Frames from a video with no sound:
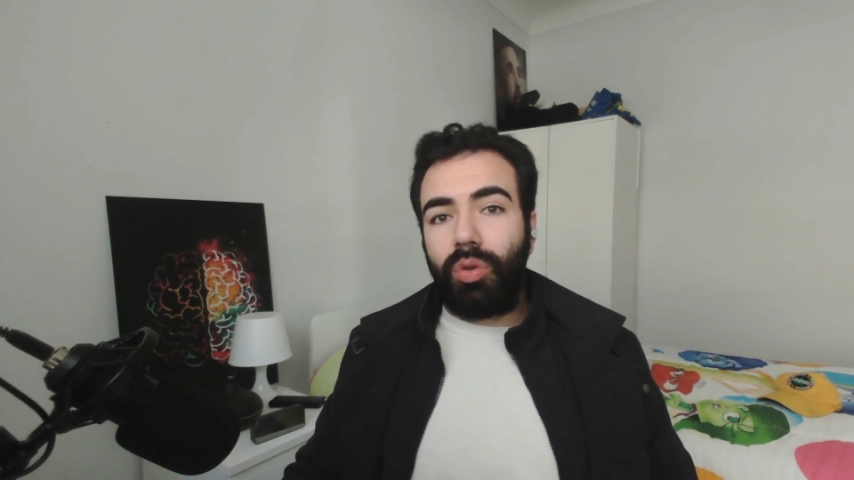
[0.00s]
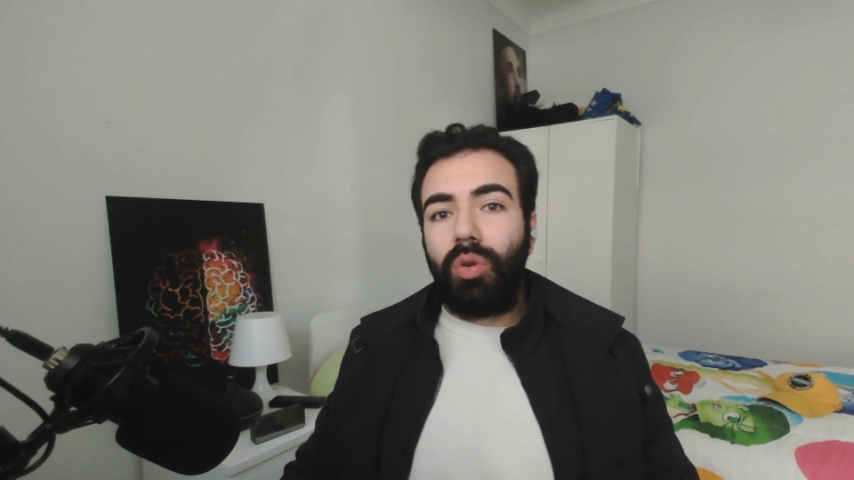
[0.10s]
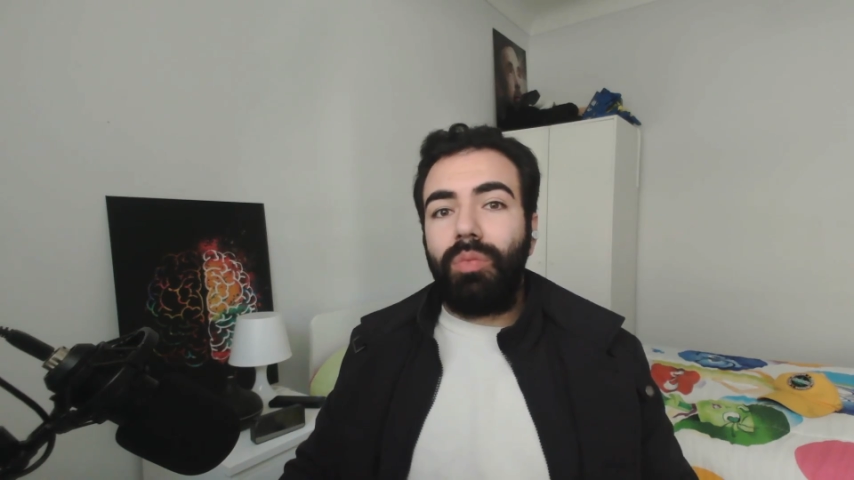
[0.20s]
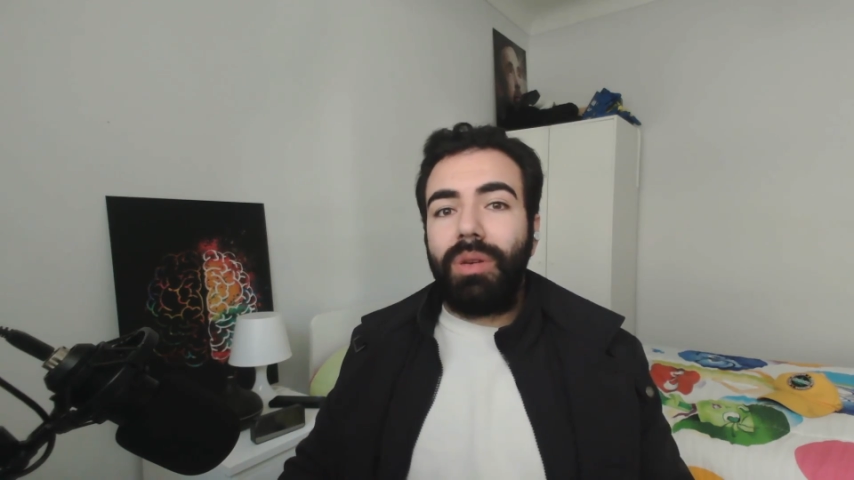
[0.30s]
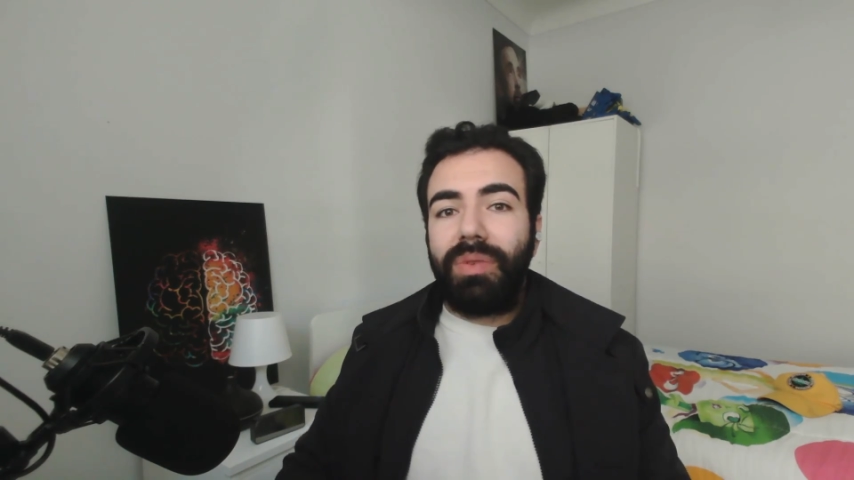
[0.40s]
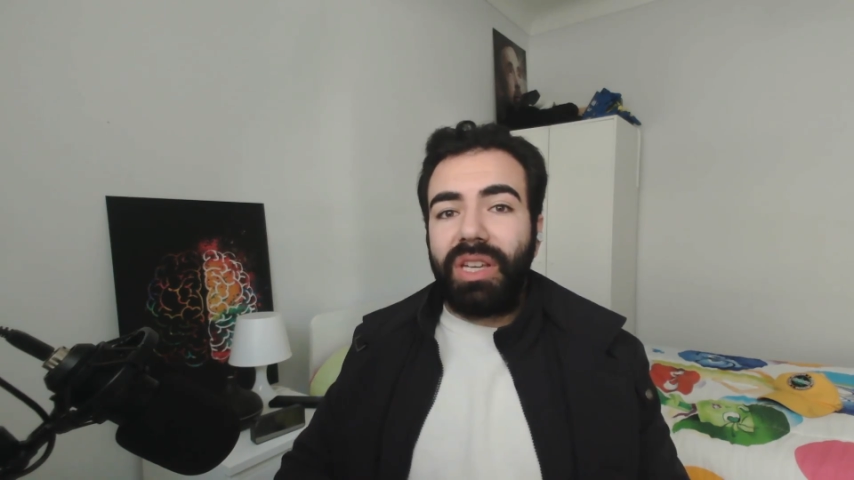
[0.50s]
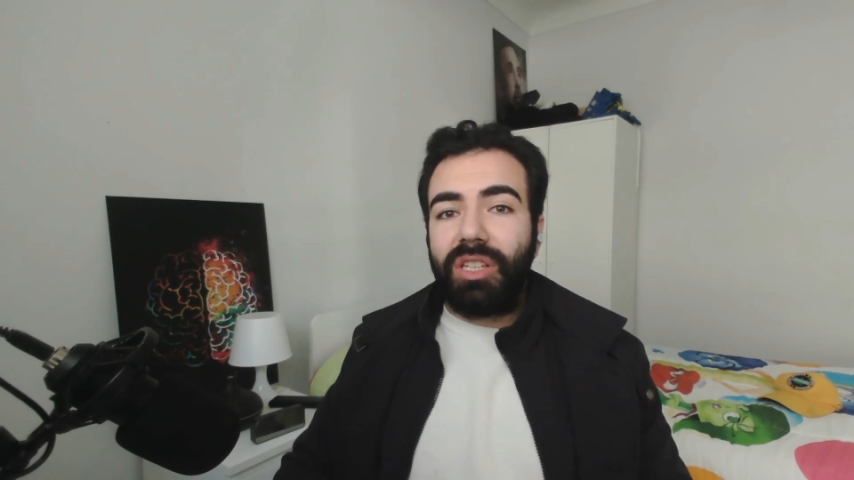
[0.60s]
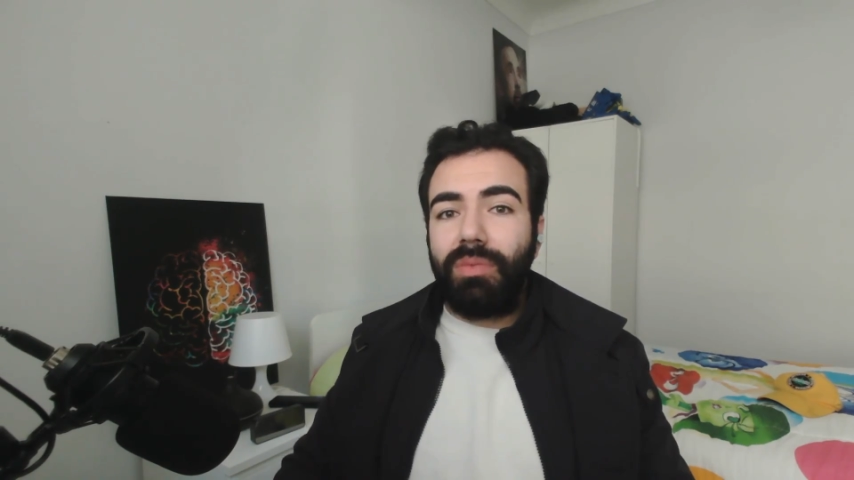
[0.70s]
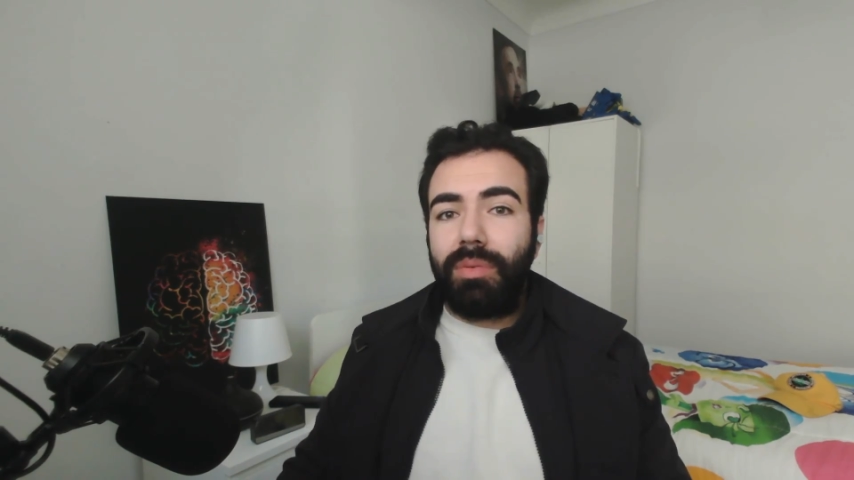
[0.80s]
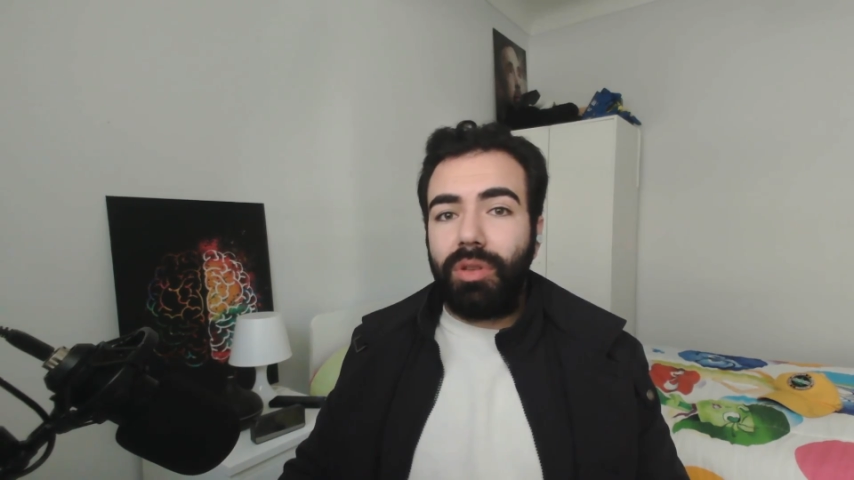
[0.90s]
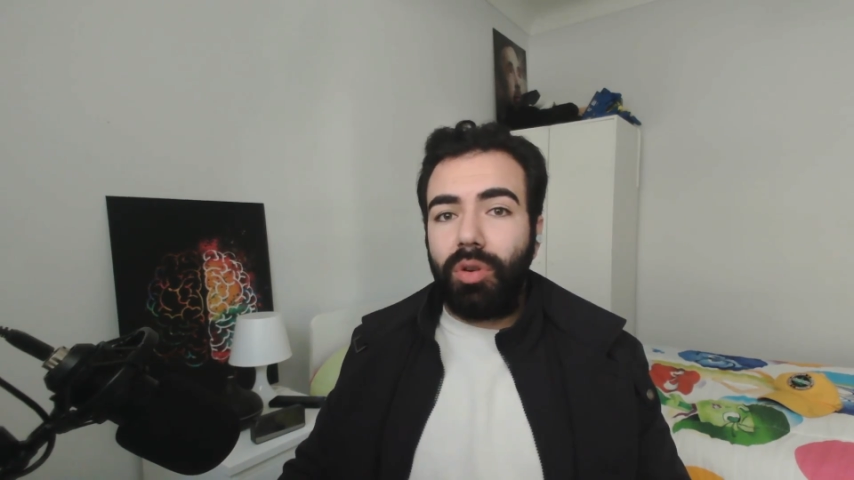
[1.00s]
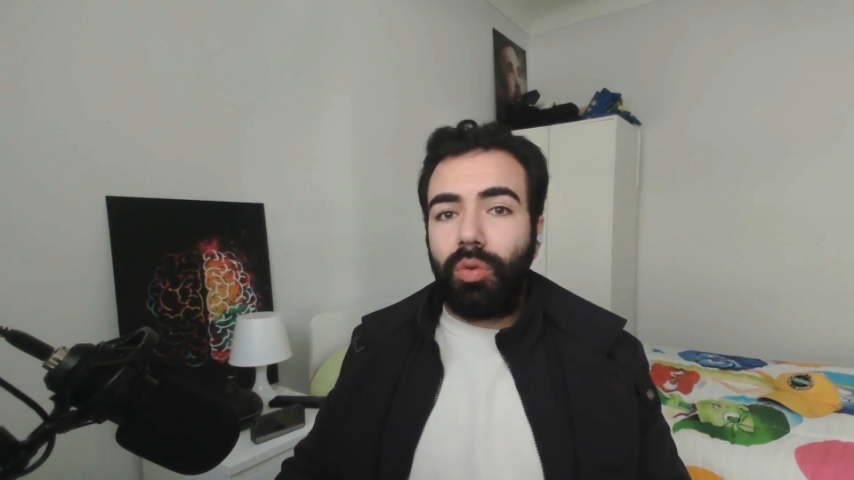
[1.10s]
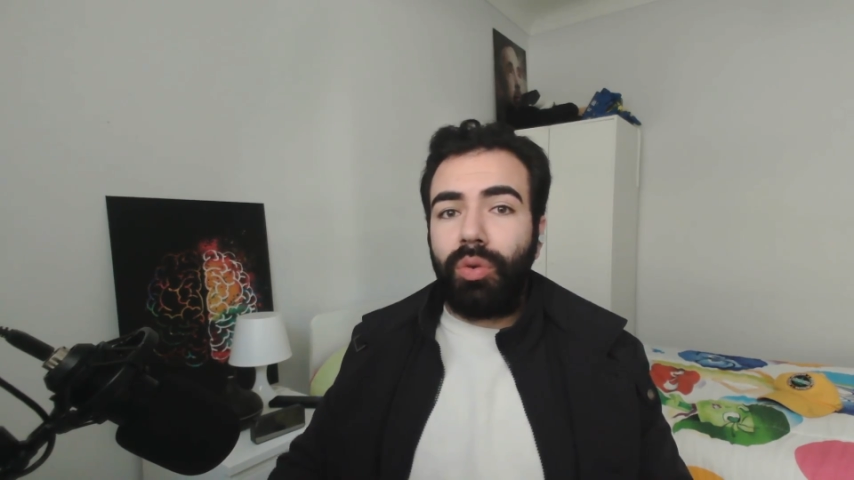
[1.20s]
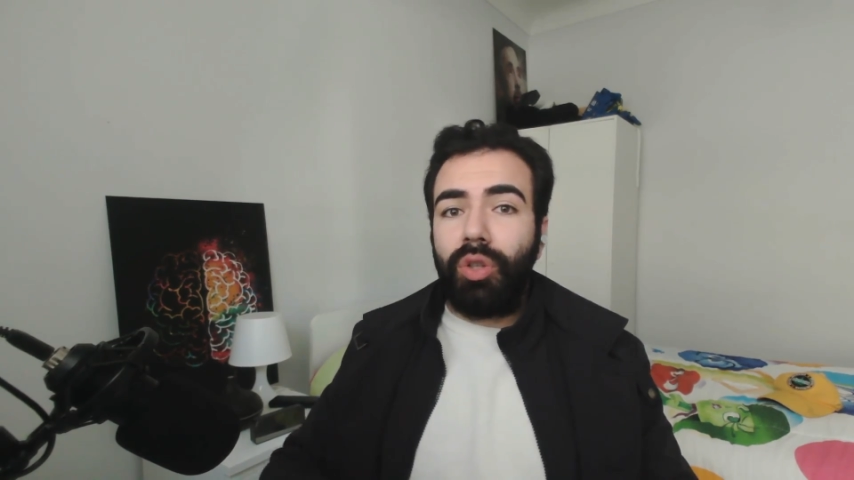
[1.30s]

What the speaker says: go maybe yes, maybe no.